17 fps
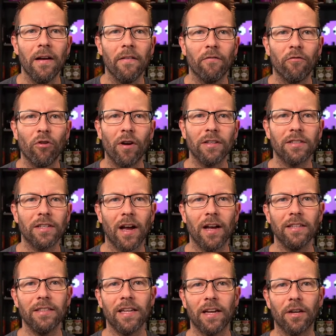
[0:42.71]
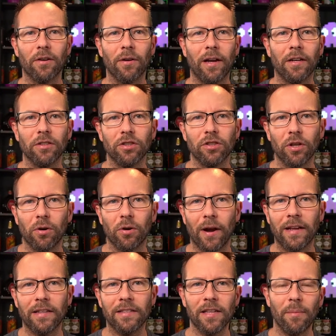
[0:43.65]
for us content creators to
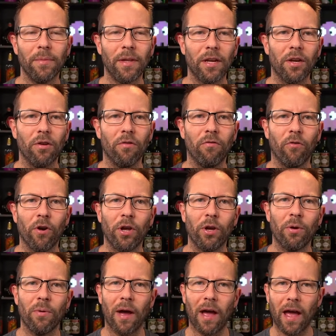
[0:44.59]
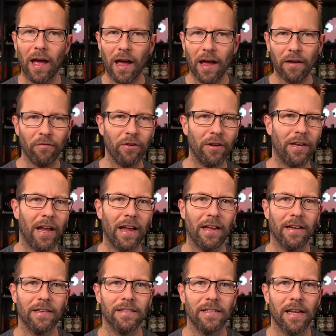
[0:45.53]
create something new for you every day
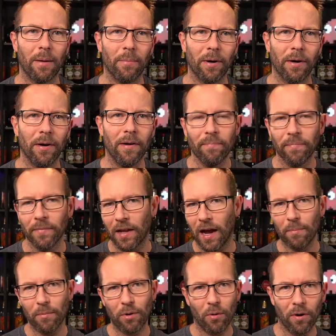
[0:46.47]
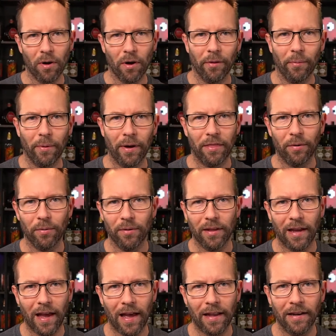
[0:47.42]
in December. I'm going all the way through
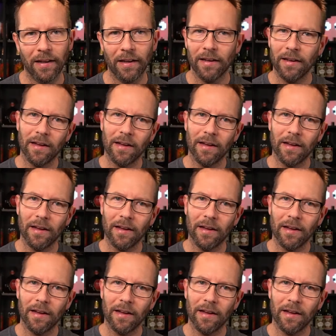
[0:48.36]
the end.